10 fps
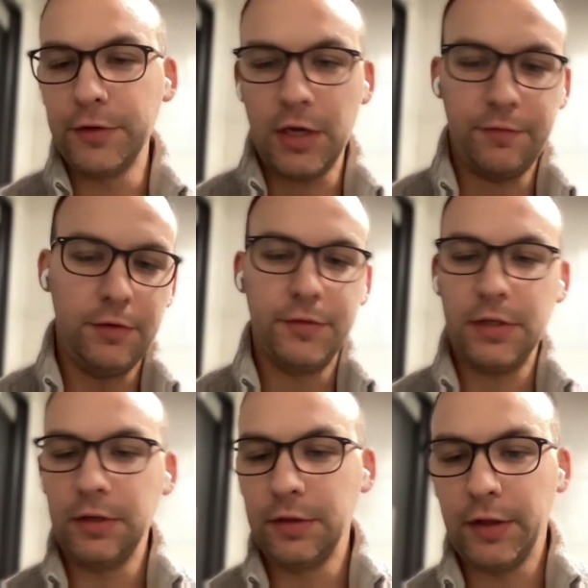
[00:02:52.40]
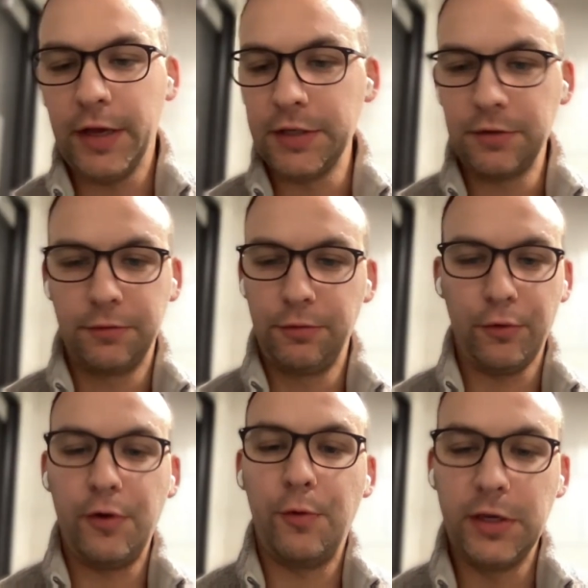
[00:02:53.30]
first half. You've seen it the last
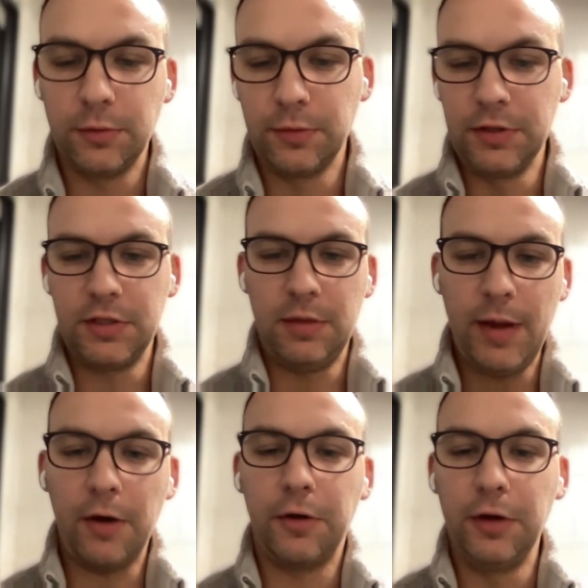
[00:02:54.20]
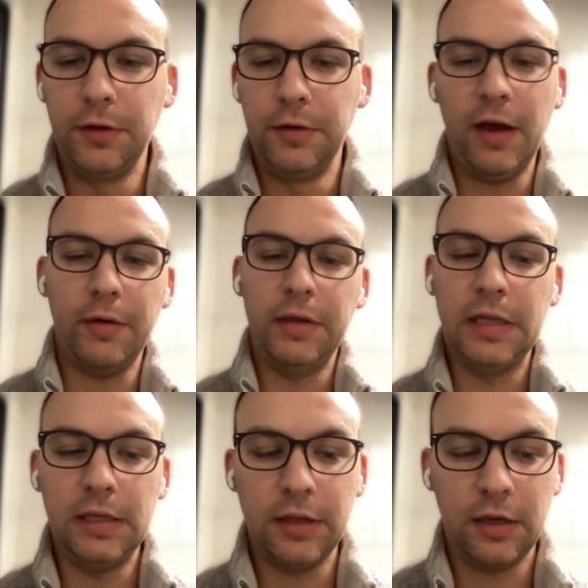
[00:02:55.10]
3 weeks with this team, how good, how
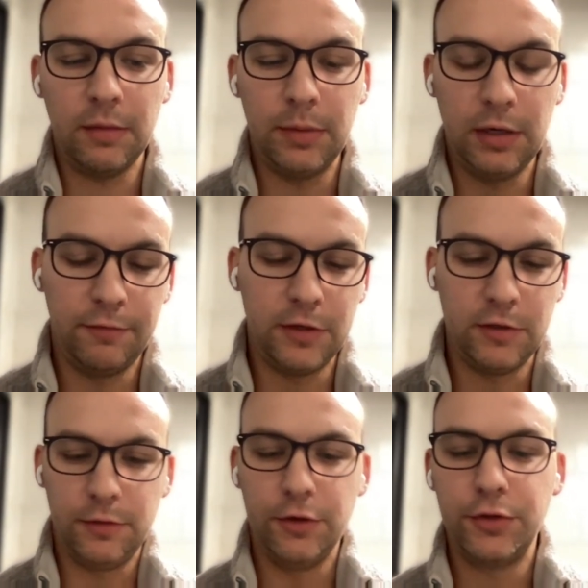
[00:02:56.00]
elite they can be defensively.